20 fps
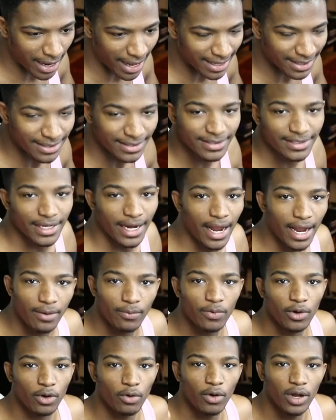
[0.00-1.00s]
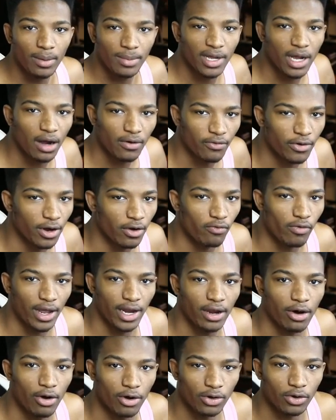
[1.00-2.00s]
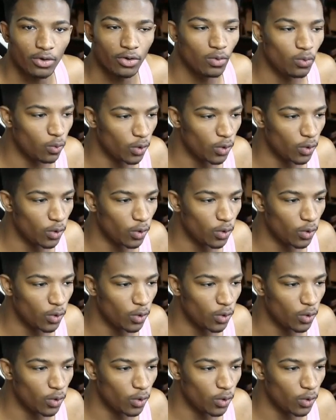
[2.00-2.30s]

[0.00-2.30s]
and today we are going to be covering a Reddit article